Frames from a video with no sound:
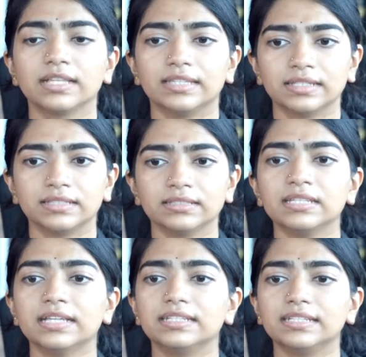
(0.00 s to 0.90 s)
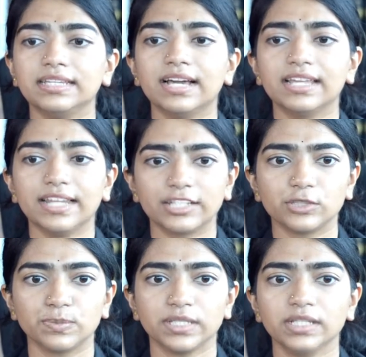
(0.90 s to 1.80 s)
that is, the
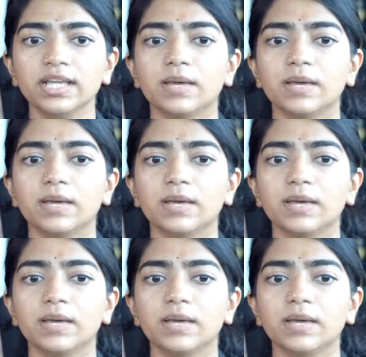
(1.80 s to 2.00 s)
DRHP,